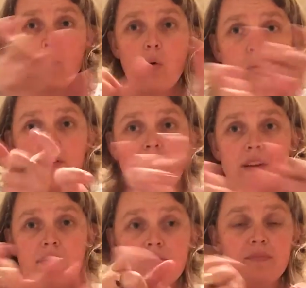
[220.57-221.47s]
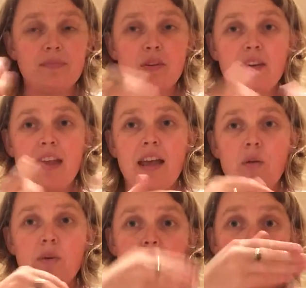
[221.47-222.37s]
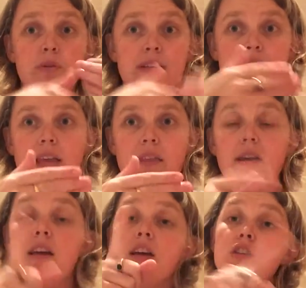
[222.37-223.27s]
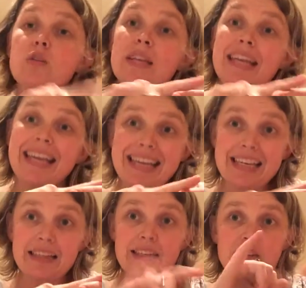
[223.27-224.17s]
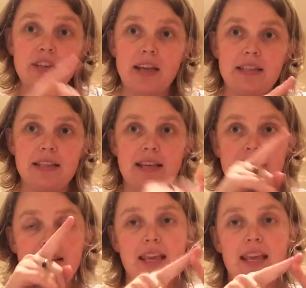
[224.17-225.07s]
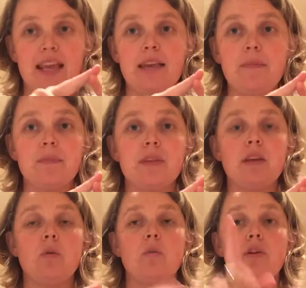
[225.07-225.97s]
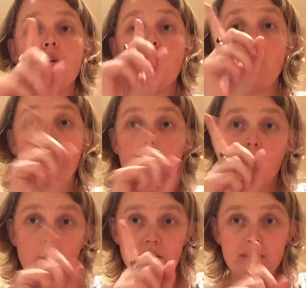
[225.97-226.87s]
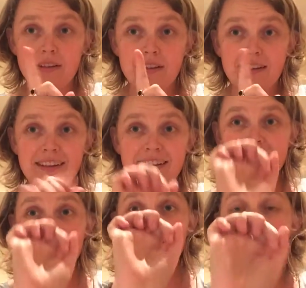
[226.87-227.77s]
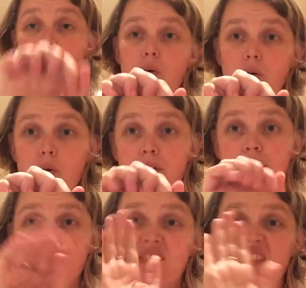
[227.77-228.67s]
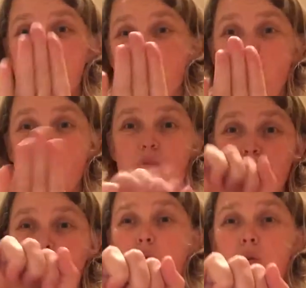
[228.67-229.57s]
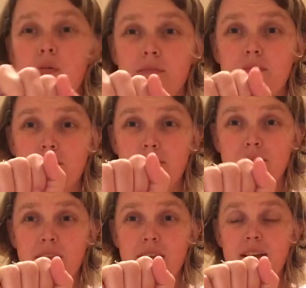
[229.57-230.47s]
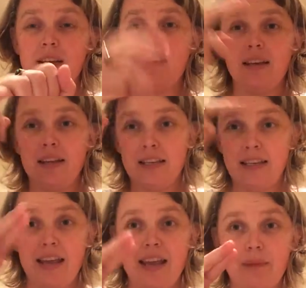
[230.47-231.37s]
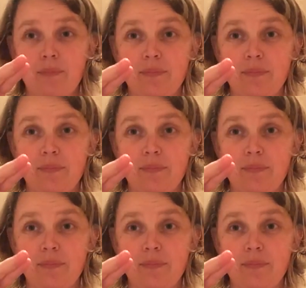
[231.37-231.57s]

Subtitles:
order on how we sort of put it together. So in English, SSE, we go what is your, and it's just like your name.